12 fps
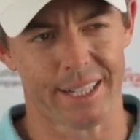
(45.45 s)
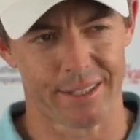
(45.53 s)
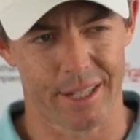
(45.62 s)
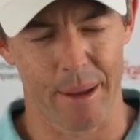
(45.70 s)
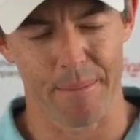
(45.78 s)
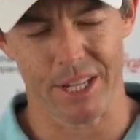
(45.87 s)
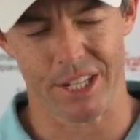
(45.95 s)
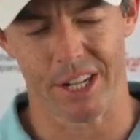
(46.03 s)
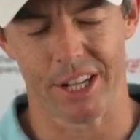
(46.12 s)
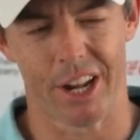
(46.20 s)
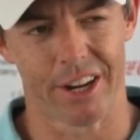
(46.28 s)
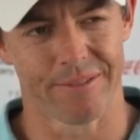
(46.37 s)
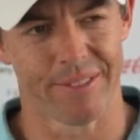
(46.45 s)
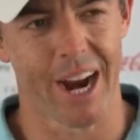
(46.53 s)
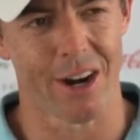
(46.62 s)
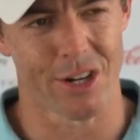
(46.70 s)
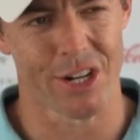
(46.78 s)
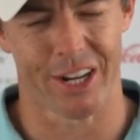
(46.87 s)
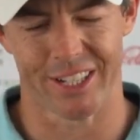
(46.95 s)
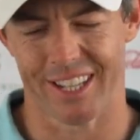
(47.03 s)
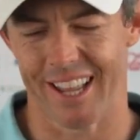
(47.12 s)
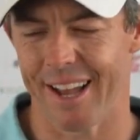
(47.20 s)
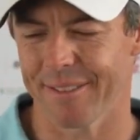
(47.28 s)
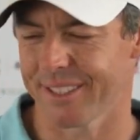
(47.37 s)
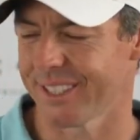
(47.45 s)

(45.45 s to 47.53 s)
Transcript: and I'm missing a lot of iron shots left.